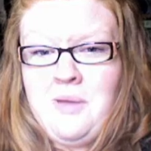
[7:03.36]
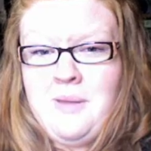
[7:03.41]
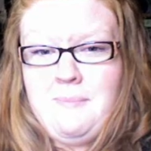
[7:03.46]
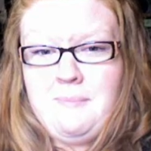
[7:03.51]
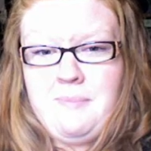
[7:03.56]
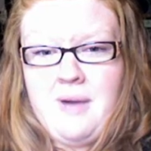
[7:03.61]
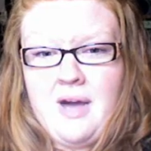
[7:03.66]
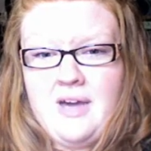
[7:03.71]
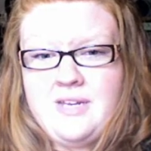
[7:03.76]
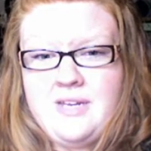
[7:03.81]
my
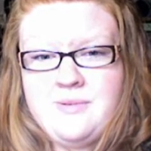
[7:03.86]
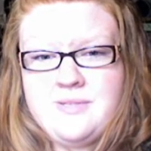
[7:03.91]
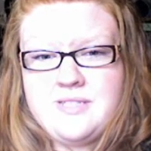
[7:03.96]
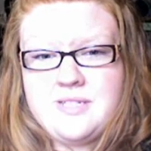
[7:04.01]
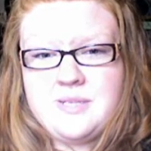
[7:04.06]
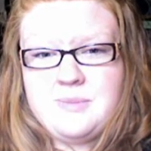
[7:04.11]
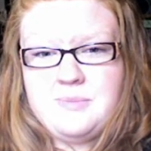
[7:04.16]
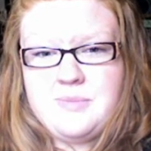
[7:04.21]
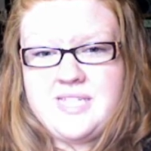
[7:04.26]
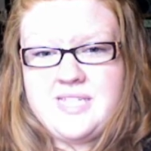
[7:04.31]
body was a
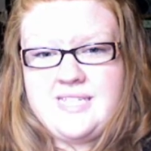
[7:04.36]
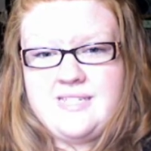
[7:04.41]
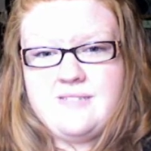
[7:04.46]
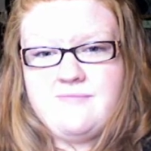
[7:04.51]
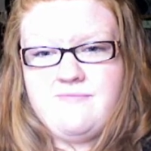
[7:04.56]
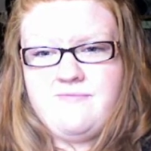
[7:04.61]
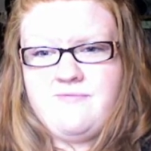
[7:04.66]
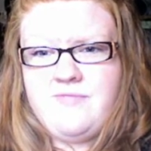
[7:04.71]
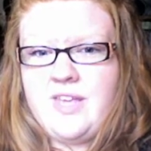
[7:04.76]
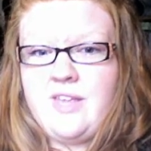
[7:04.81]
complete
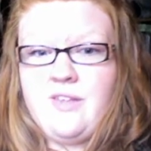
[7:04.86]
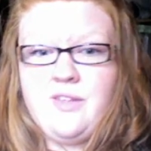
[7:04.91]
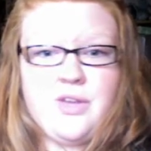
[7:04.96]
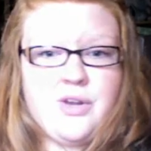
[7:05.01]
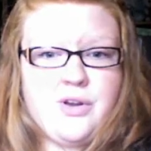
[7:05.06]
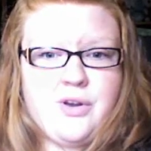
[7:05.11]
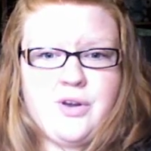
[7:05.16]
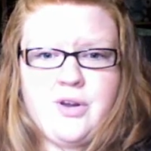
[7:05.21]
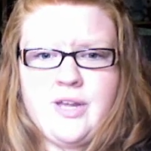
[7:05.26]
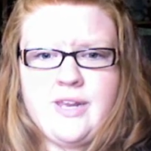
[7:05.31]

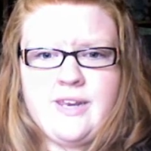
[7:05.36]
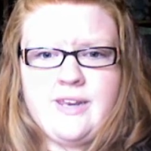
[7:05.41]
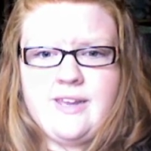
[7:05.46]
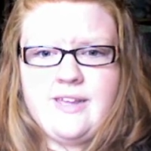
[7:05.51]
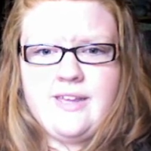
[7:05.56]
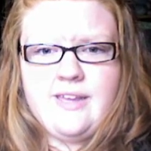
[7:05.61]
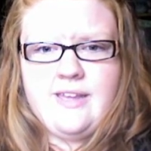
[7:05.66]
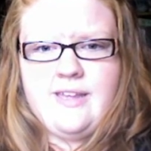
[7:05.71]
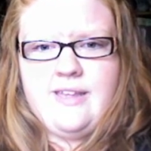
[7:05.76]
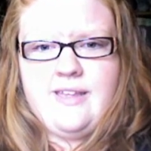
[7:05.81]
failure and
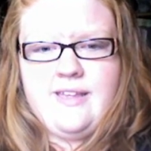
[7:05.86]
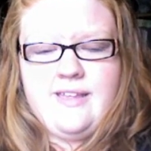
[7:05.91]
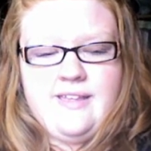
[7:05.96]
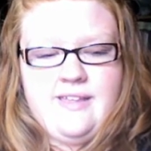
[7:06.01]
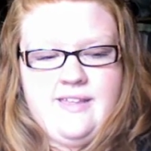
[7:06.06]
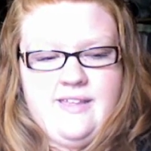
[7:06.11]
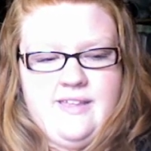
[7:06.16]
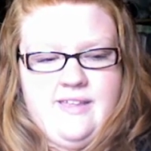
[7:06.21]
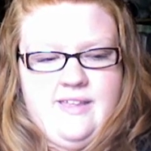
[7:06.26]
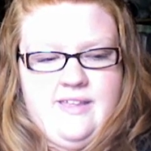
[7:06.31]

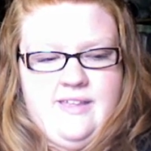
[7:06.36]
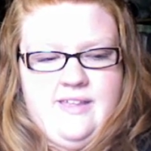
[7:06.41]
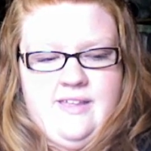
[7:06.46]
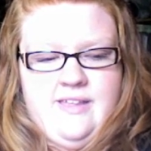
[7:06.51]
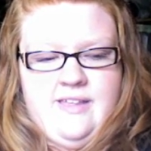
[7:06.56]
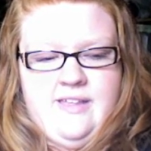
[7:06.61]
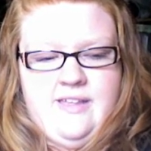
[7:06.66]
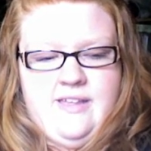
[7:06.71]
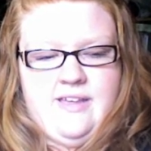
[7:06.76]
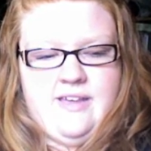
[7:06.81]

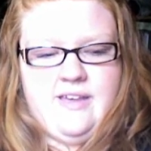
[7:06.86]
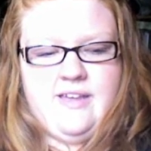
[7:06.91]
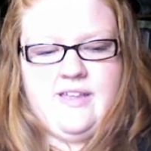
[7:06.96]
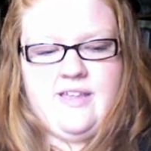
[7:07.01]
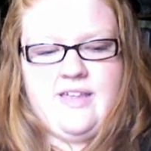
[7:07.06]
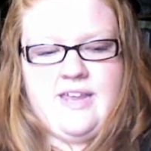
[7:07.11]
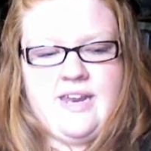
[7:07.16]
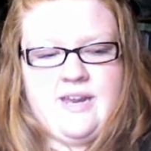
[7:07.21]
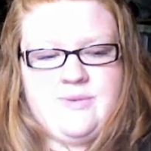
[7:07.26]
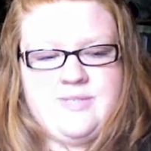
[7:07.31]

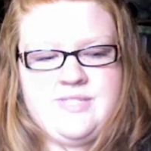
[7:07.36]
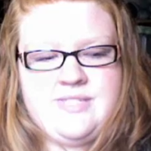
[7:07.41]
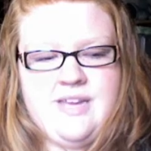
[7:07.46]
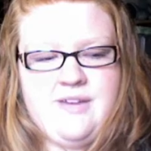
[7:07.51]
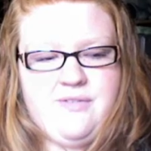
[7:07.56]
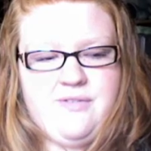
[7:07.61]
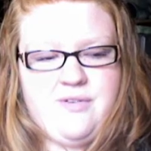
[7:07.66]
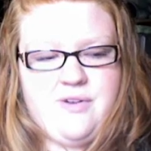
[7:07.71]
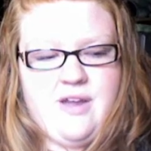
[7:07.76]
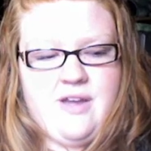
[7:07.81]
that I was
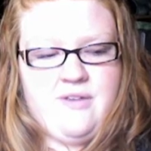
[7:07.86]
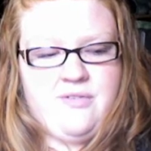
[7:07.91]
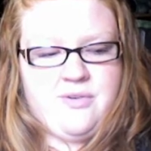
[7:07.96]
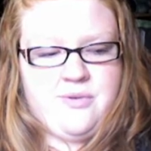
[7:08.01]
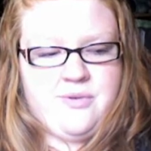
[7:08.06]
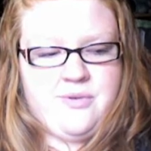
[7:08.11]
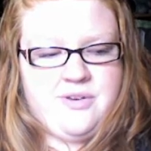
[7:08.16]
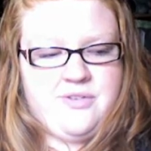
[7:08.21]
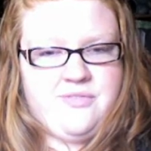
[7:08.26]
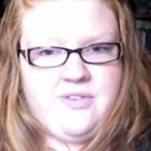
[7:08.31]
never ever
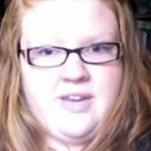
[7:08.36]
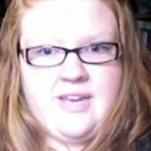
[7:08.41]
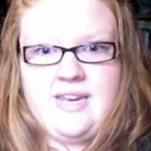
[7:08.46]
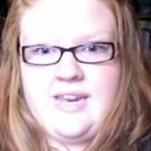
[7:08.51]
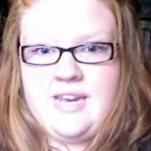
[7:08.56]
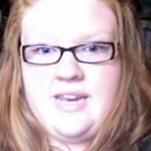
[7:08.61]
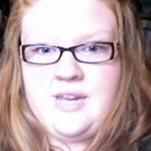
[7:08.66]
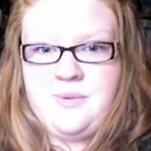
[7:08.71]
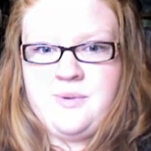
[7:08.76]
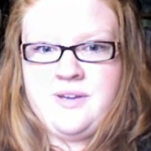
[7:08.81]
going to find
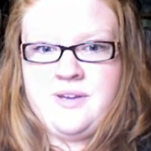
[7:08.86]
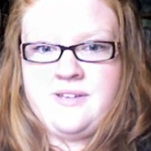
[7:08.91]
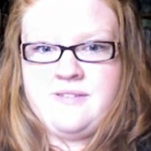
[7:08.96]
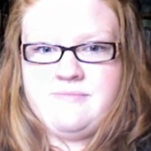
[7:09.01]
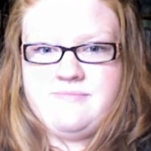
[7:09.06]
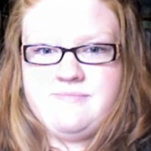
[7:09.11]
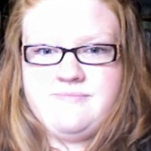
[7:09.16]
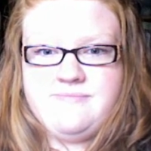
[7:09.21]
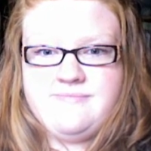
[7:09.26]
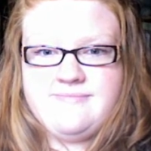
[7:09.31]

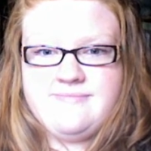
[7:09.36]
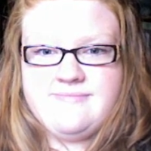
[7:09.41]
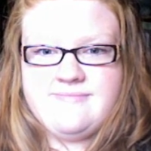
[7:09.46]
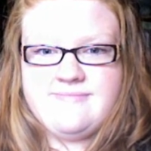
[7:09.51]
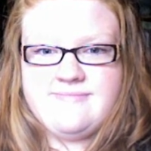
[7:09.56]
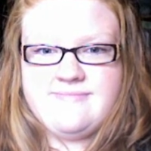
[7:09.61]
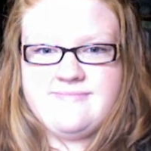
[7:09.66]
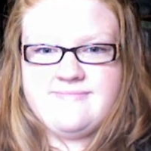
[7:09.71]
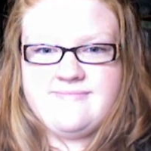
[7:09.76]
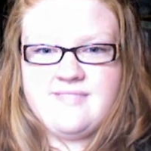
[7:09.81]
anyone
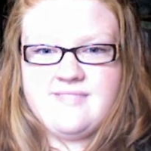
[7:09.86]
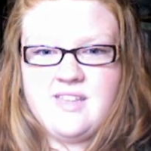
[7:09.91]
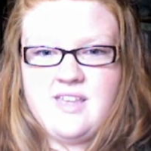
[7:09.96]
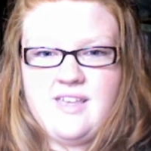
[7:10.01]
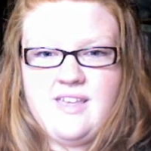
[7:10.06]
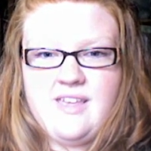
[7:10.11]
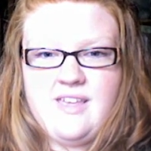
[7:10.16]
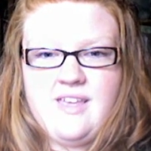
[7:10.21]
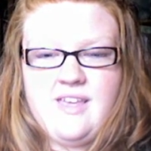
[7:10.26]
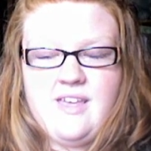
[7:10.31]

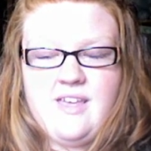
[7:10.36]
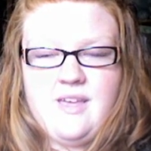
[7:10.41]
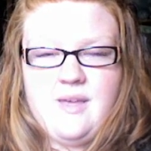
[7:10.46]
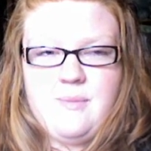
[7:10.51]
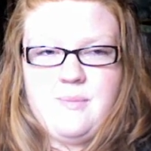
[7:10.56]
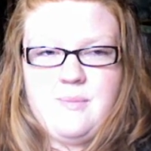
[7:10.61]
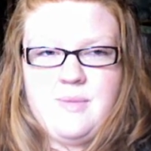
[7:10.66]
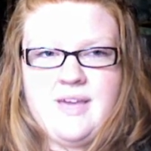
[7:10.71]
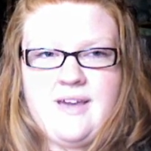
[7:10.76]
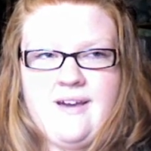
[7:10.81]

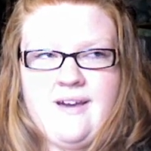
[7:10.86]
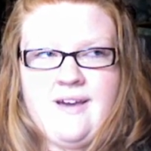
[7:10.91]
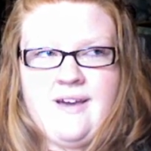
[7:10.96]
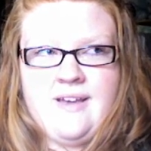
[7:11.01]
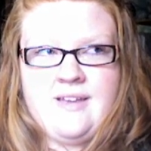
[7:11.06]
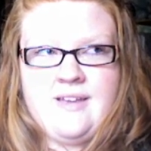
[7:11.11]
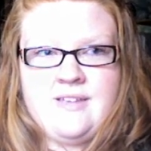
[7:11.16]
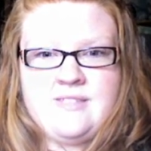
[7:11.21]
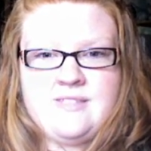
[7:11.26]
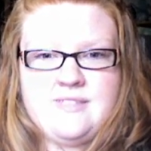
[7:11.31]

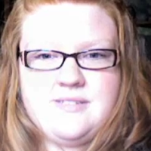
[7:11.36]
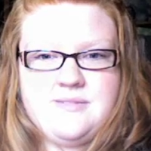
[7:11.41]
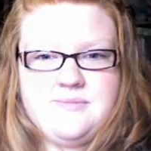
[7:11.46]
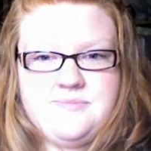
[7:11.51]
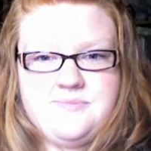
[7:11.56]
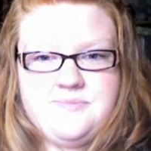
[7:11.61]
because